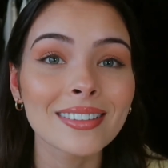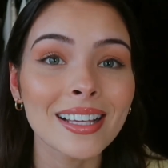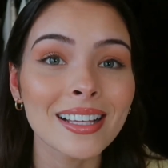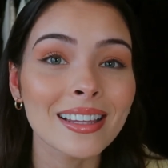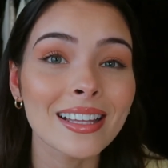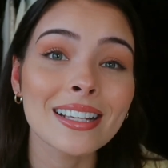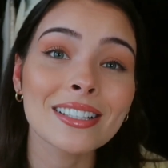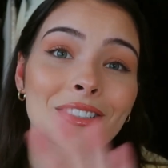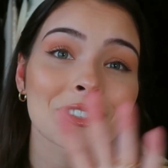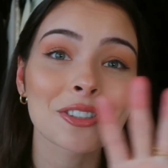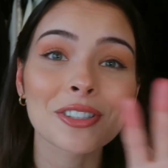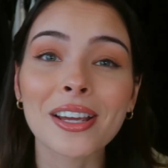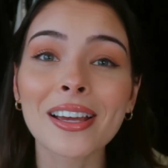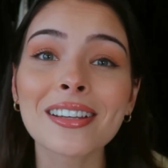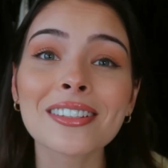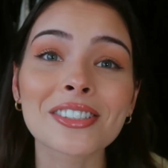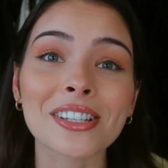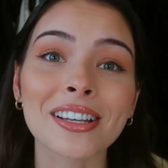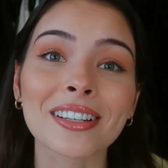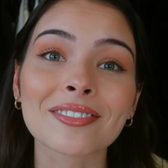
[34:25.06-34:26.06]
things are
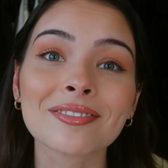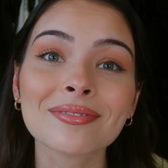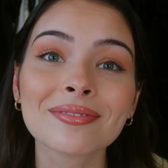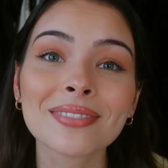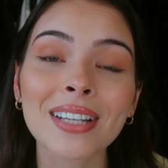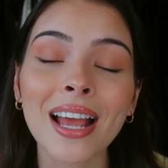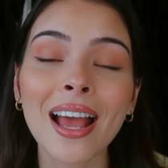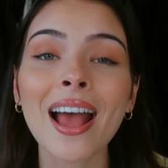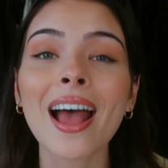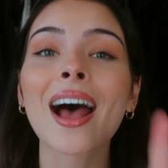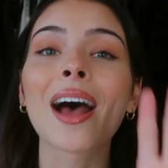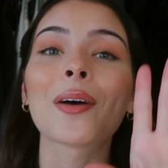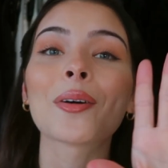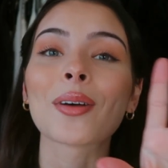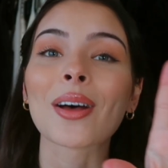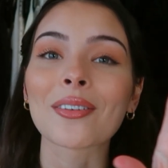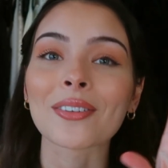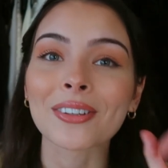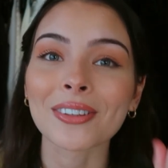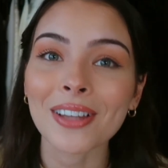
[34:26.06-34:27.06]
changing. I will
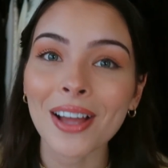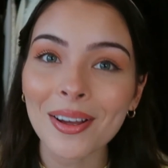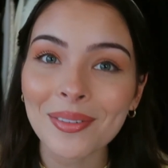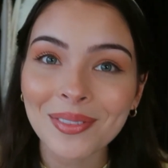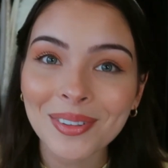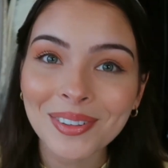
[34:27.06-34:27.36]
have a lot